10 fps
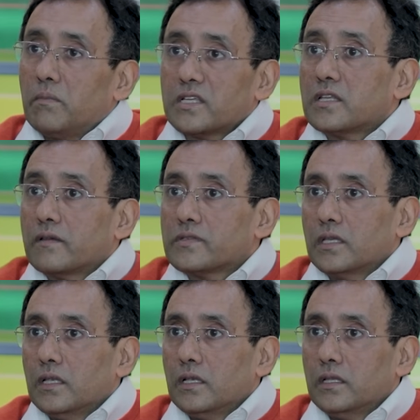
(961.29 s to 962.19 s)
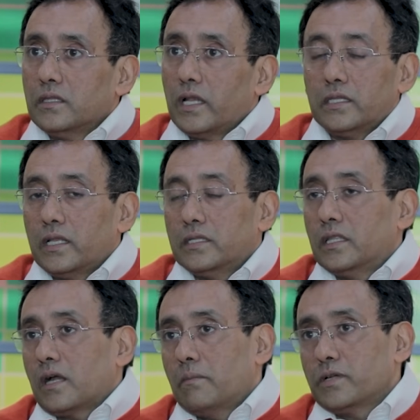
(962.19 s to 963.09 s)
must-have skill that
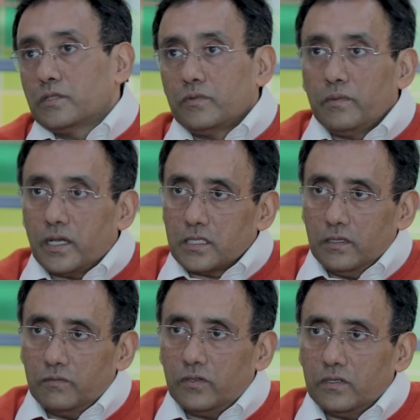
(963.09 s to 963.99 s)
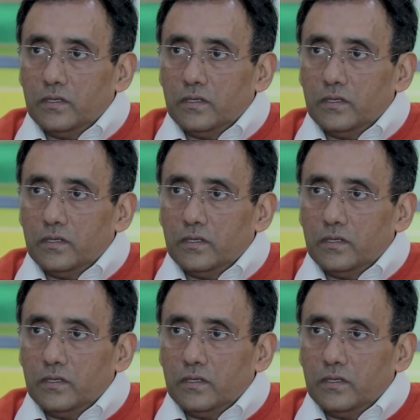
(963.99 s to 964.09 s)
the companies will be asking for.